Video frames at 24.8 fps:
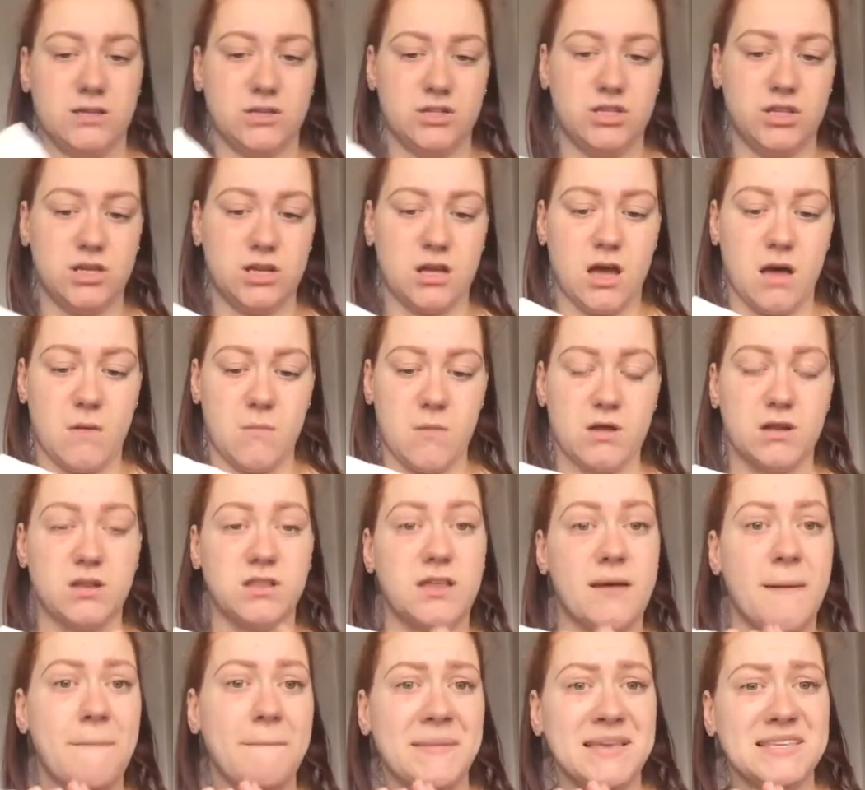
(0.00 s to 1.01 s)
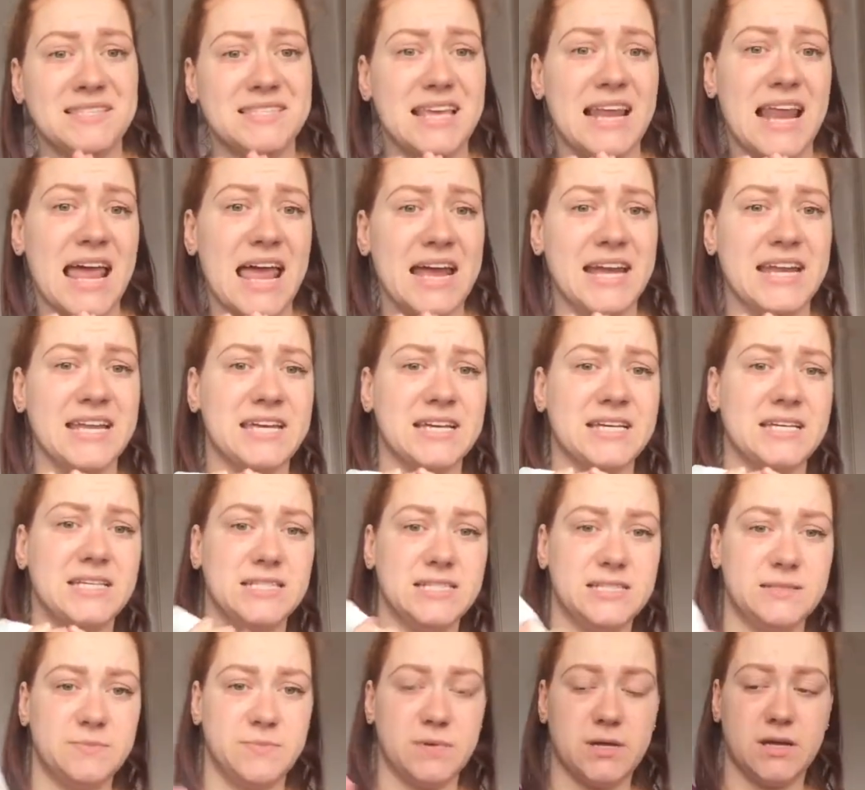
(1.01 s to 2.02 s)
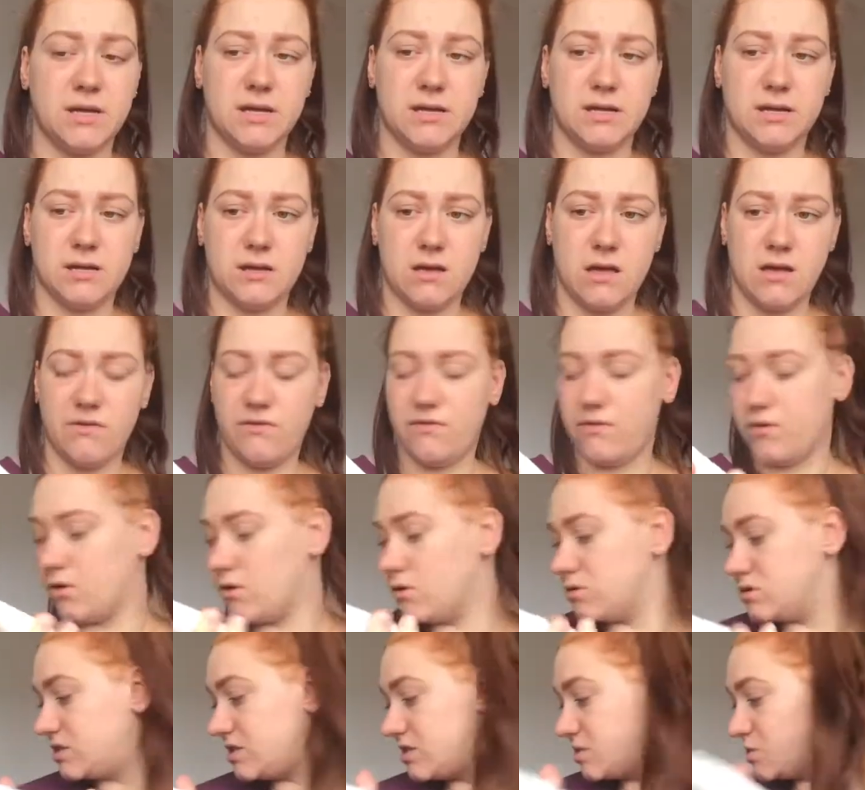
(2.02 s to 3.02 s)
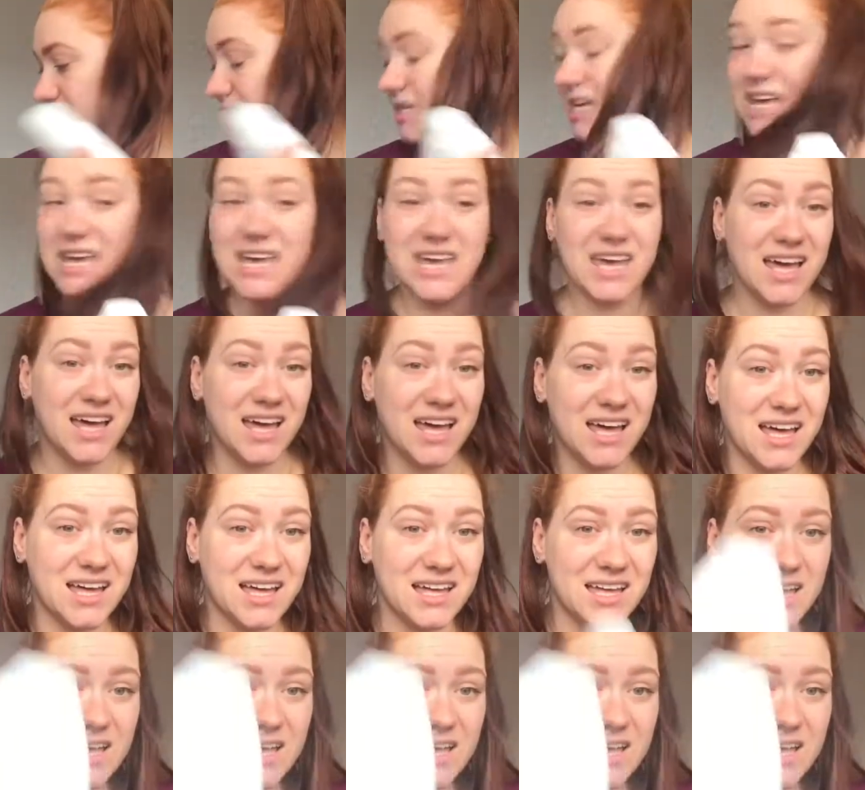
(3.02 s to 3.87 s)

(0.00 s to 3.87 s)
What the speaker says: should have come under that miscellaneous, but I forgot it was here.